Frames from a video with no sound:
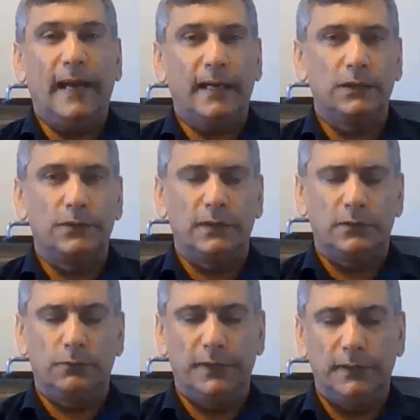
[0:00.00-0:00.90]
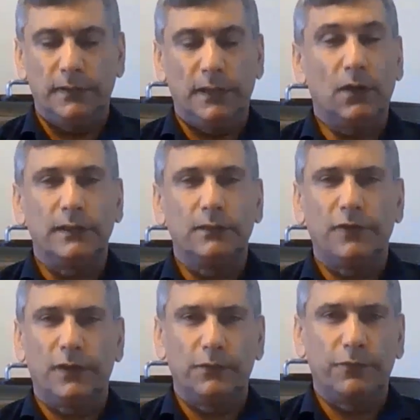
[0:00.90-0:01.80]
very accurate when they are
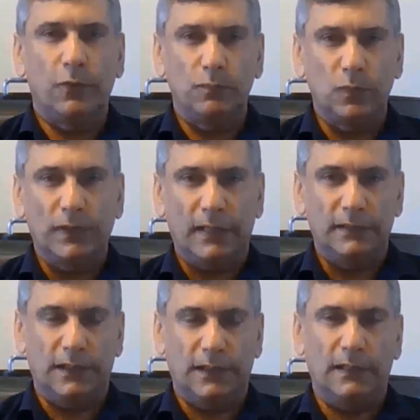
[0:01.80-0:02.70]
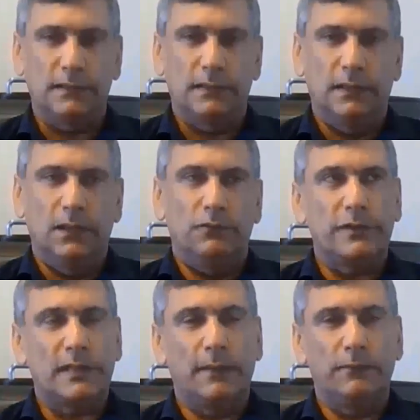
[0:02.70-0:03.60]
in very formal contexts.
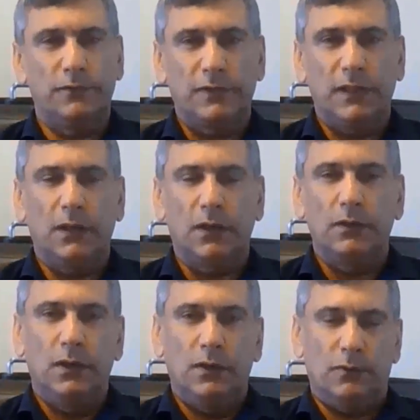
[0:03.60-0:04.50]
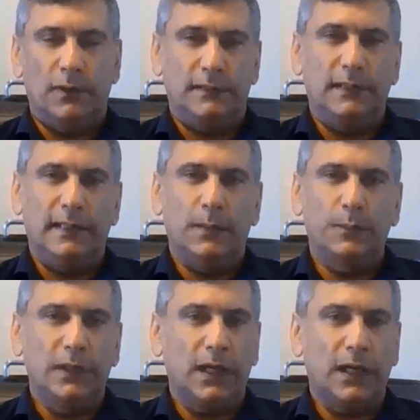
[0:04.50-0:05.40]
For example, if they are writing an
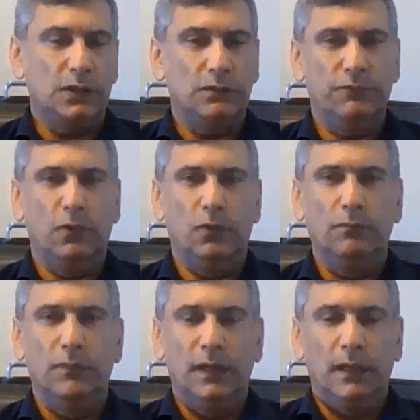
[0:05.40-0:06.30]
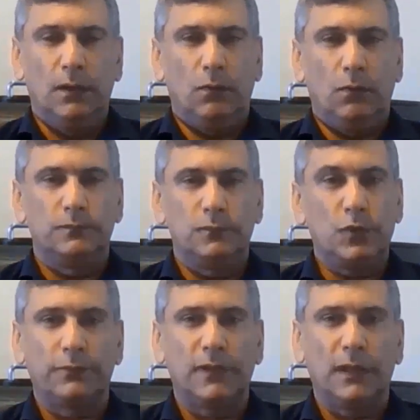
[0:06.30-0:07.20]
application form,
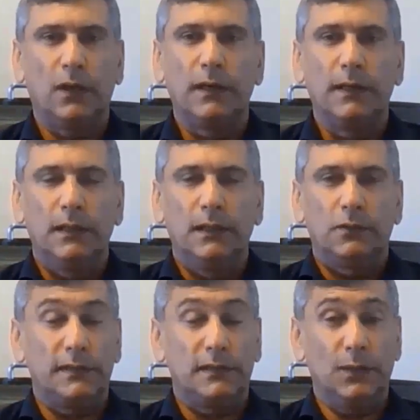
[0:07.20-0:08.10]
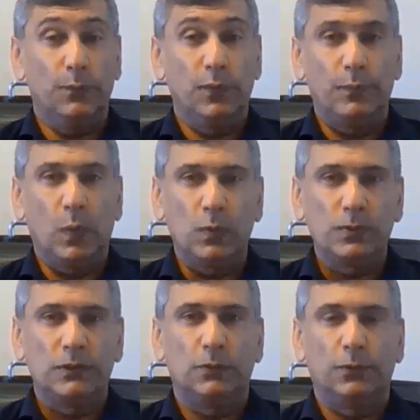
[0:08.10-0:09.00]
or if they are writing a
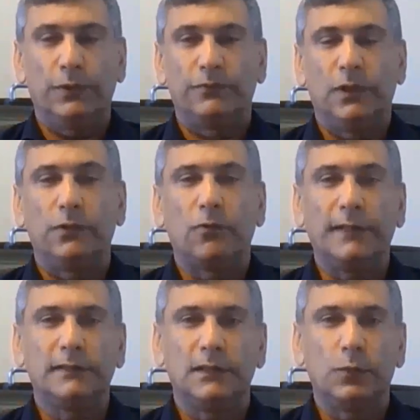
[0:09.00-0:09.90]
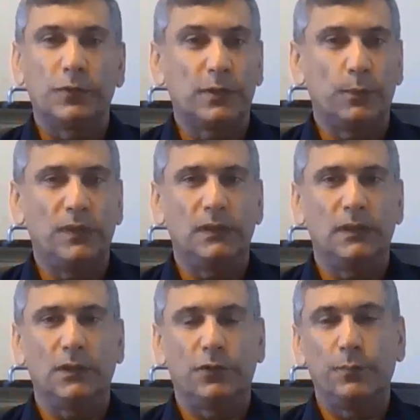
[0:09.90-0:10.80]
proposal, or if you are writing or
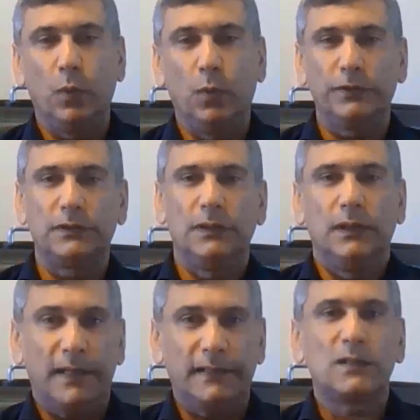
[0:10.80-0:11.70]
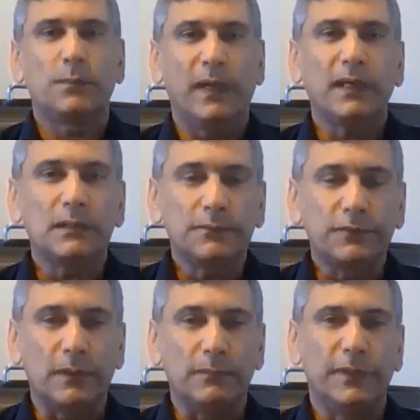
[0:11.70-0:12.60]
submitting a report, you might
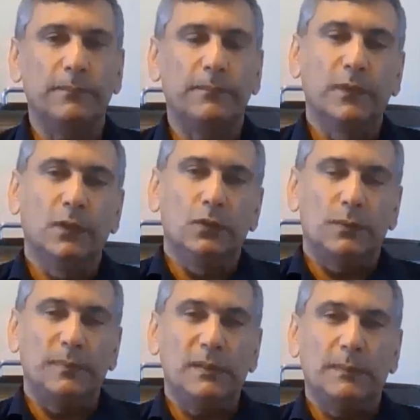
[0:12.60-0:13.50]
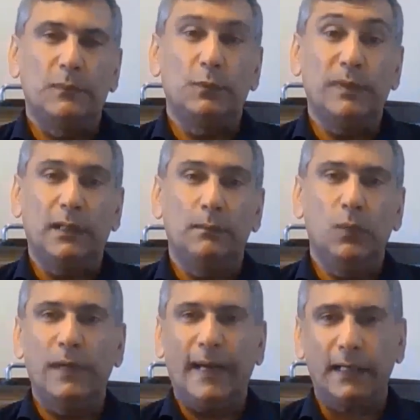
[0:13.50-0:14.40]
expect from them to
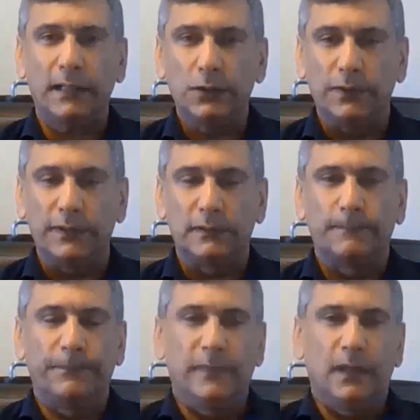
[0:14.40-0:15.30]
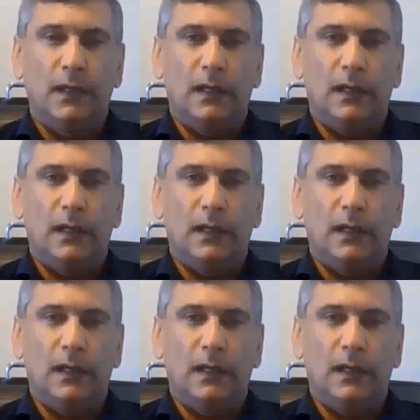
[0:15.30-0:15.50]
become more accurate.